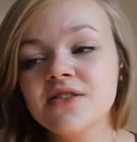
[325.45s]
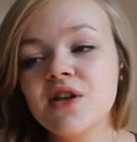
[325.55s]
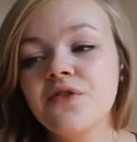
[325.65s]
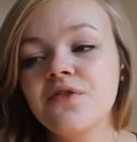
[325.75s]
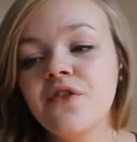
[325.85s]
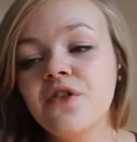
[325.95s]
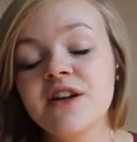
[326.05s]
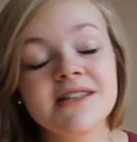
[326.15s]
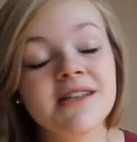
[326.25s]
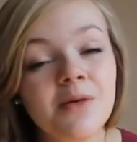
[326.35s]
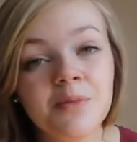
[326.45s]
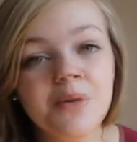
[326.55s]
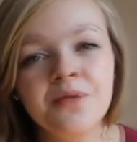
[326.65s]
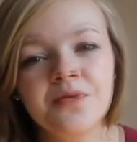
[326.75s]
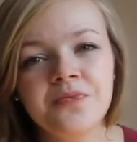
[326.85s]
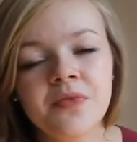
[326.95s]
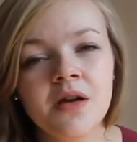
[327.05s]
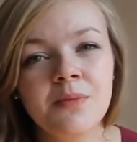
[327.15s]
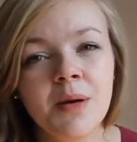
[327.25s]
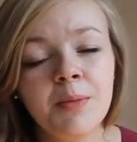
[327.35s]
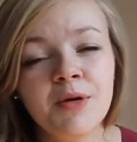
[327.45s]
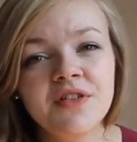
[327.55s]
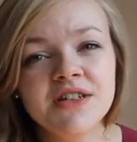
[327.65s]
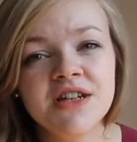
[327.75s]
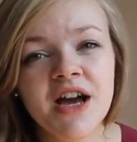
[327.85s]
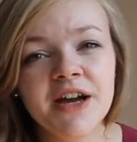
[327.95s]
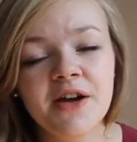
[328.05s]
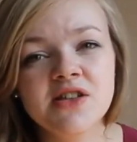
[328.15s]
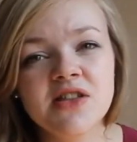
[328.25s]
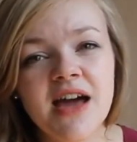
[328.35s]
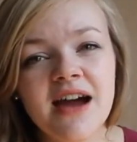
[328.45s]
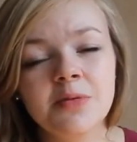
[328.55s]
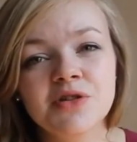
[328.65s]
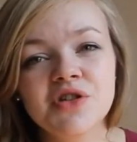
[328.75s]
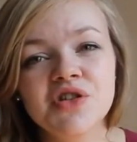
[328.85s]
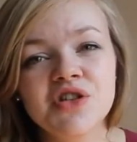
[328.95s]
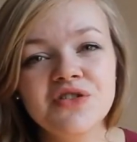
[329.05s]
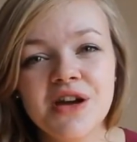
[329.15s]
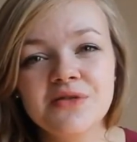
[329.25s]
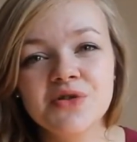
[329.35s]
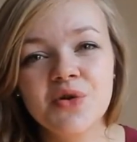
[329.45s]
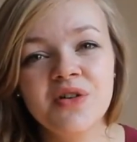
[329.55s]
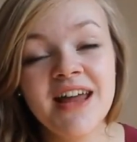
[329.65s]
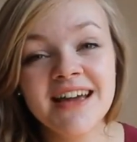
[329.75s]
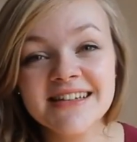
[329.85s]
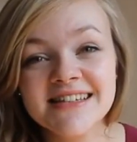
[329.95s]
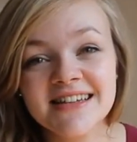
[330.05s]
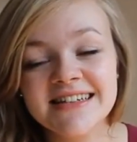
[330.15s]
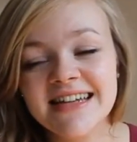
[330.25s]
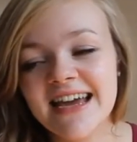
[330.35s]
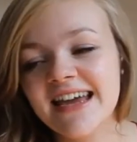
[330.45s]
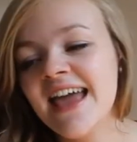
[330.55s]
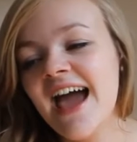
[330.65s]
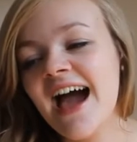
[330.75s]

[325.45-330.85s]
So for example, my boyfriend and I are going to the Harry Potter studio tour next Sunday,